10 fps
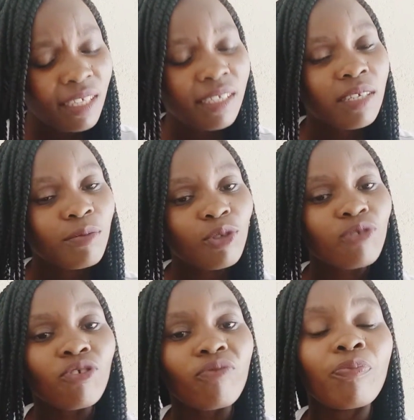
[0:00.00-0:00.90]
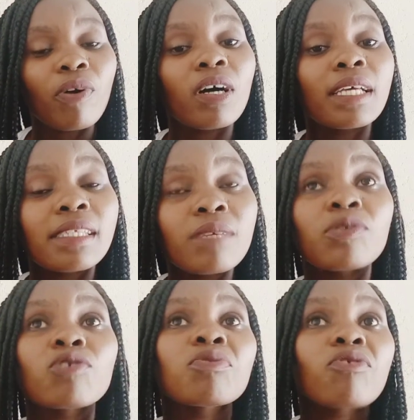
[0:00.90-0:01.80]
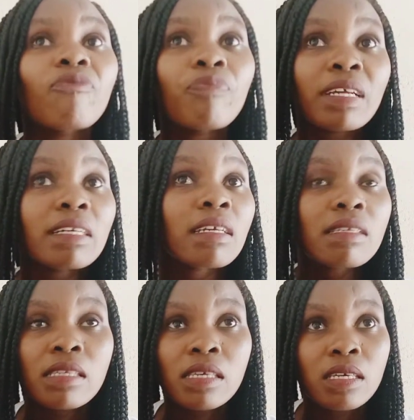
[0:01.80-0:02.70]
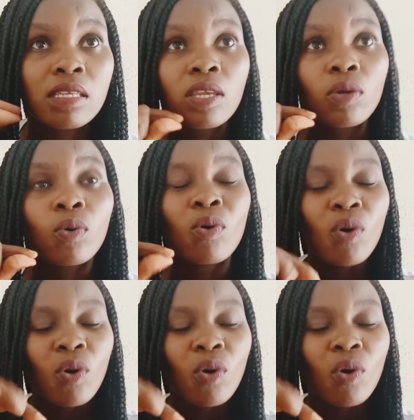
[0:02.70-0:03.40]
symptoms of pregnancy in you.